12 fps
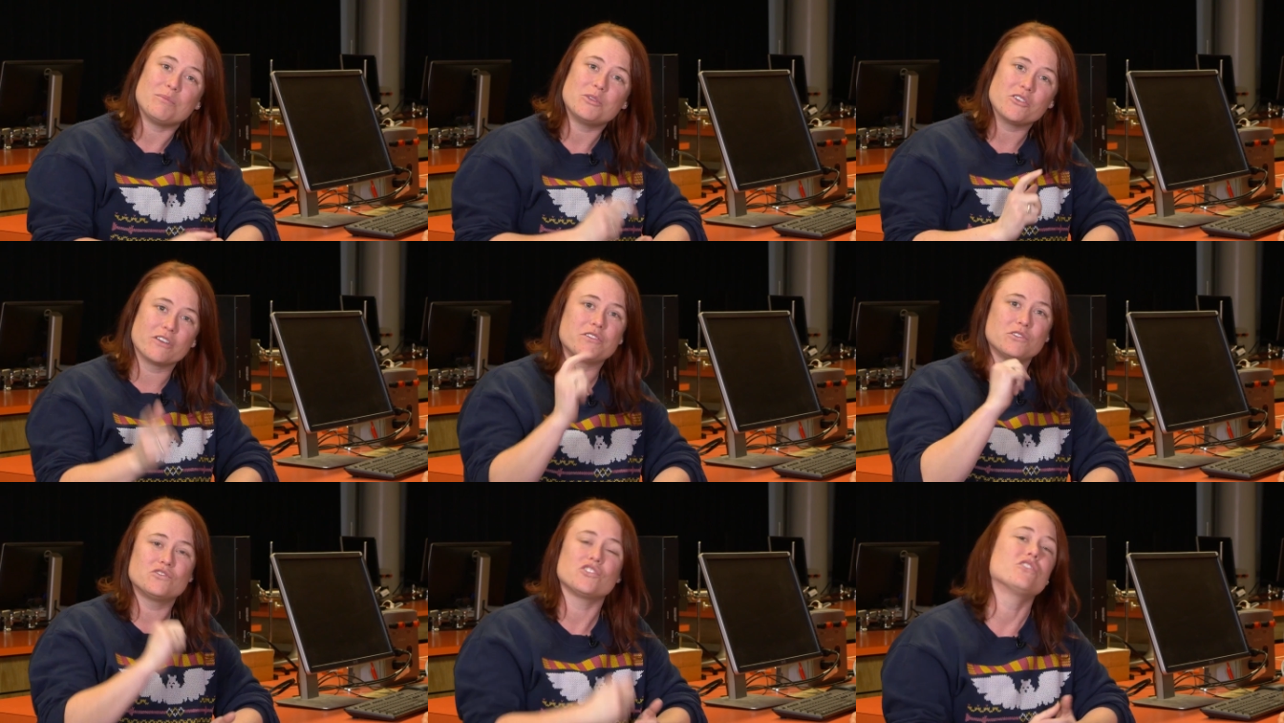peer
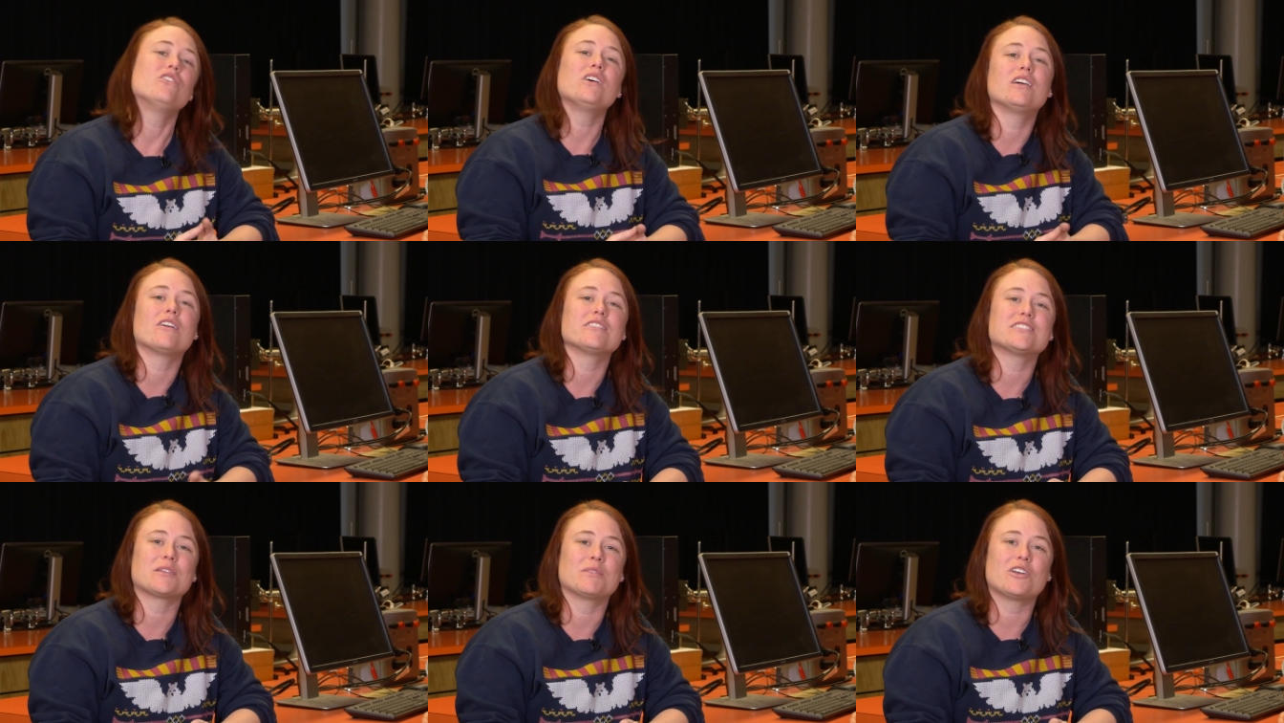reviewed journal in our
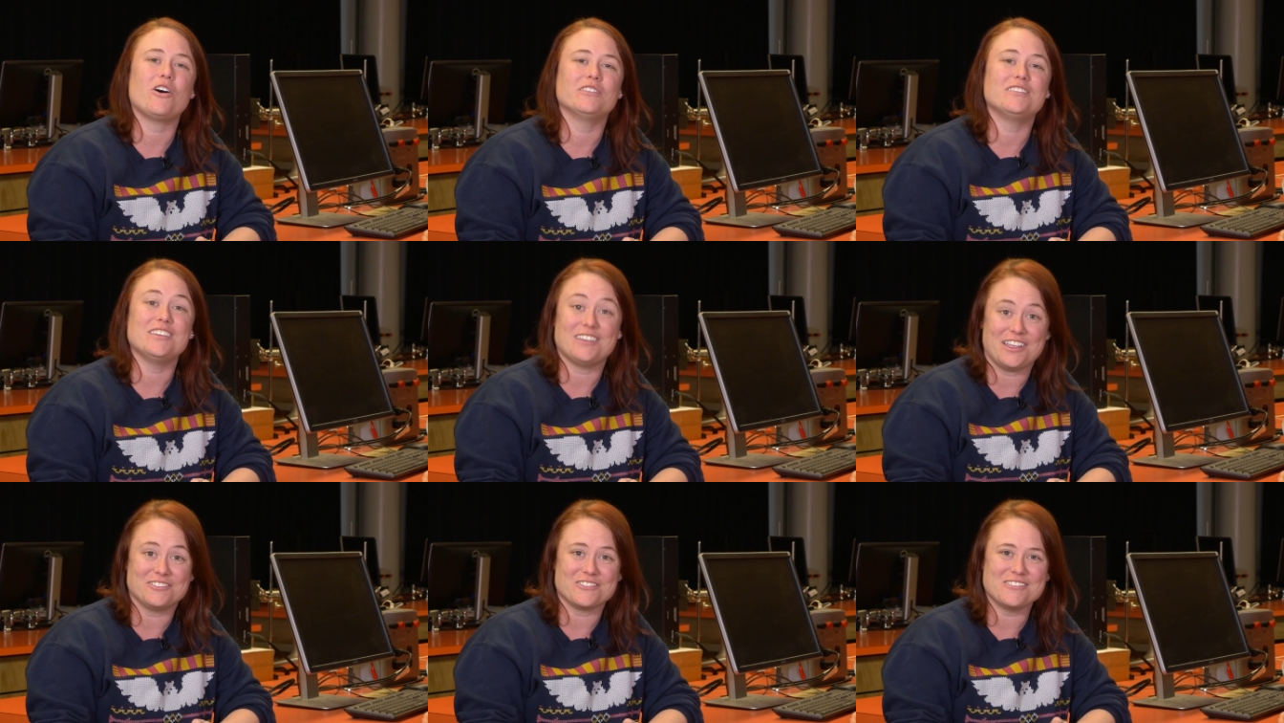segment called
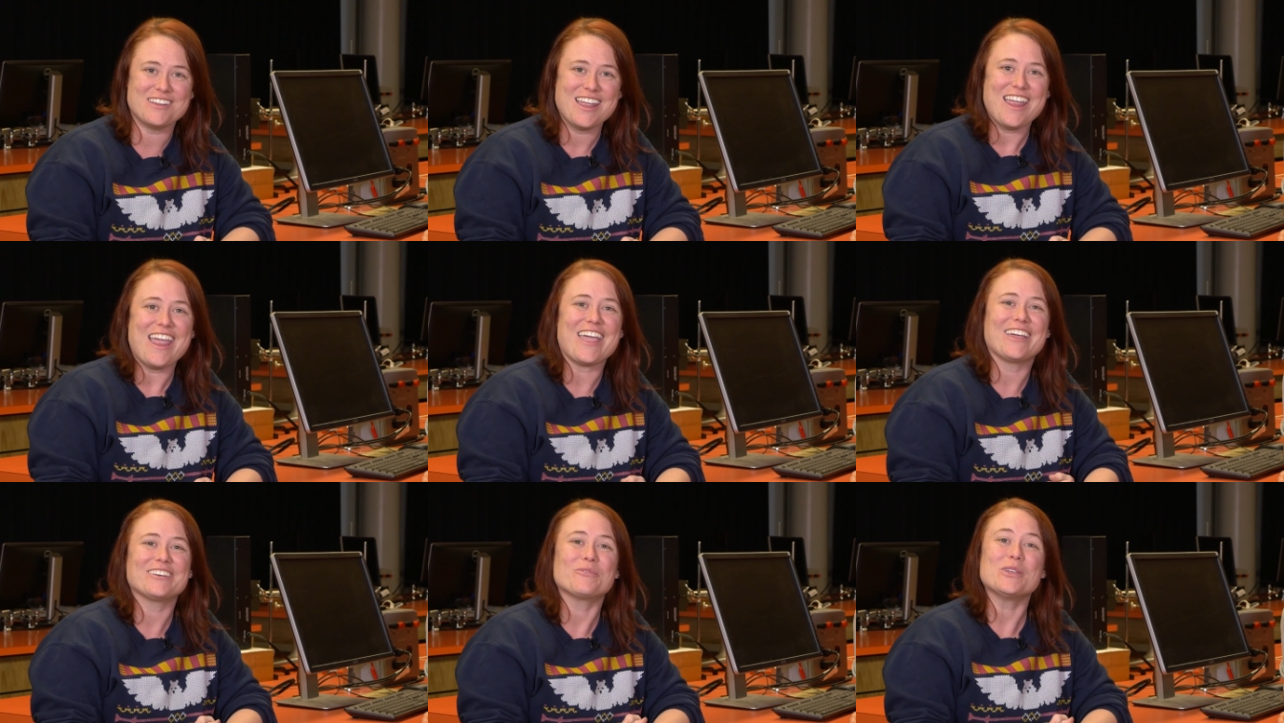Denatured.
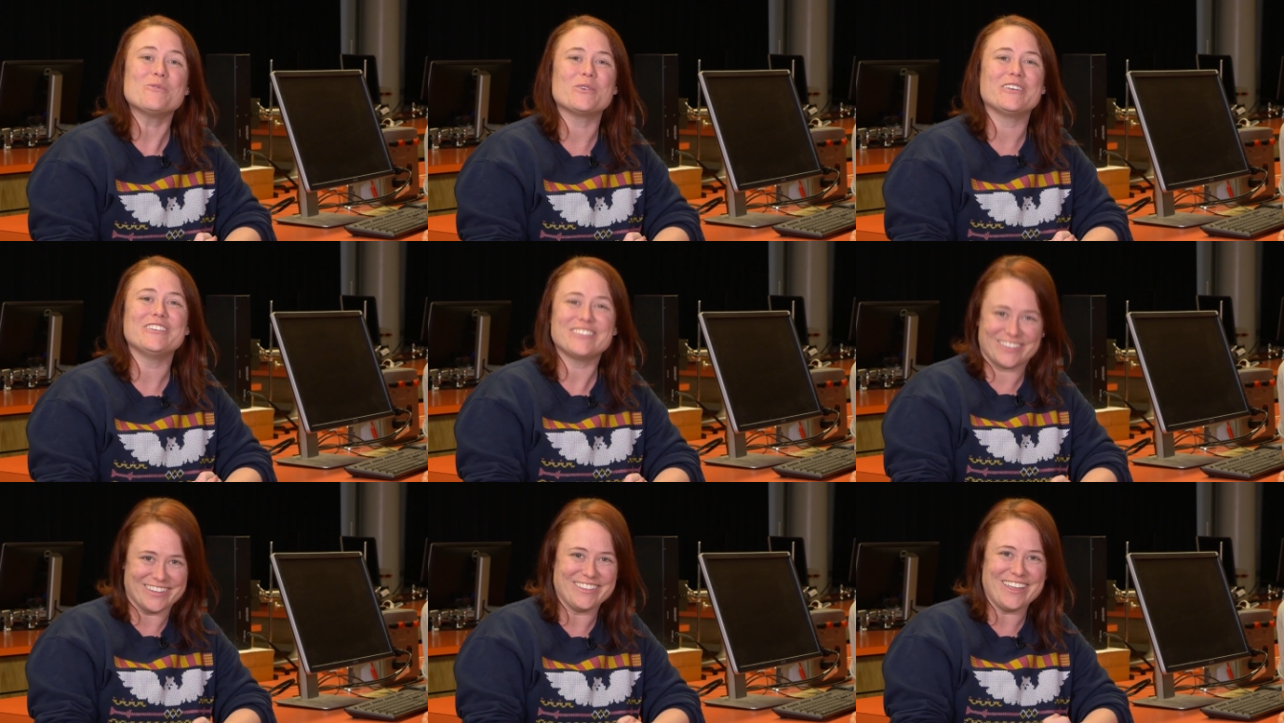And we will
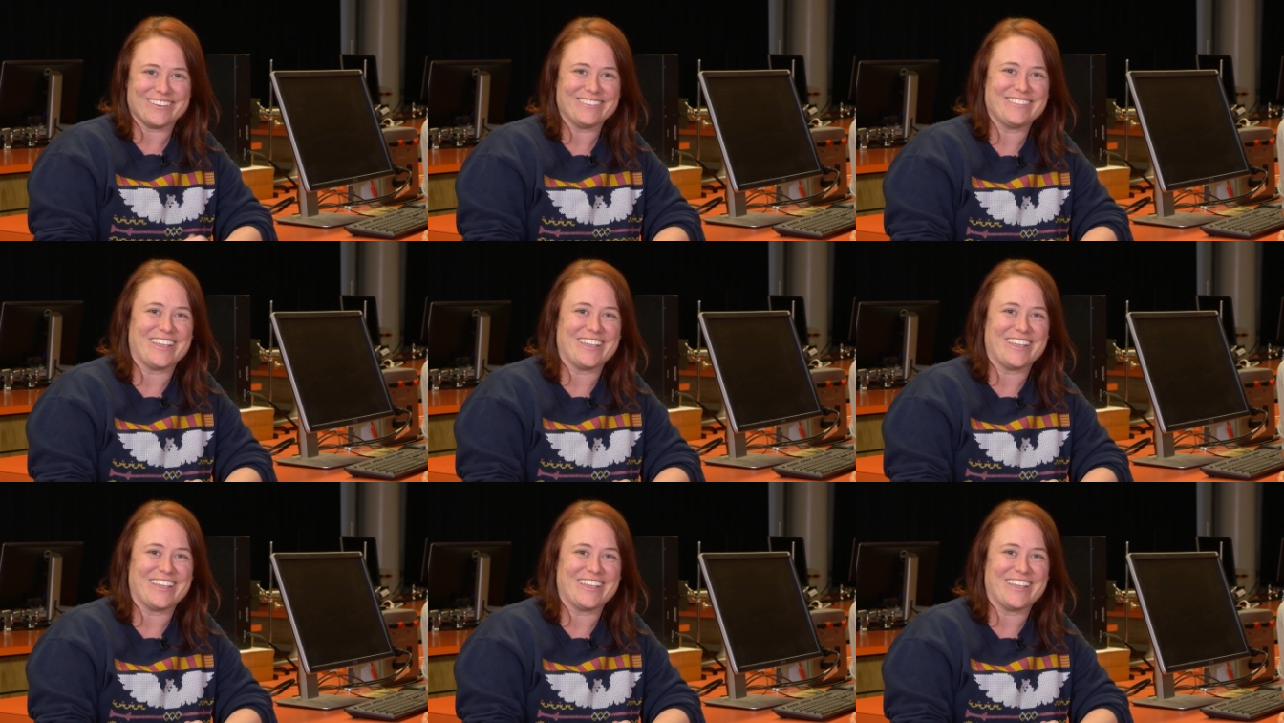see you then.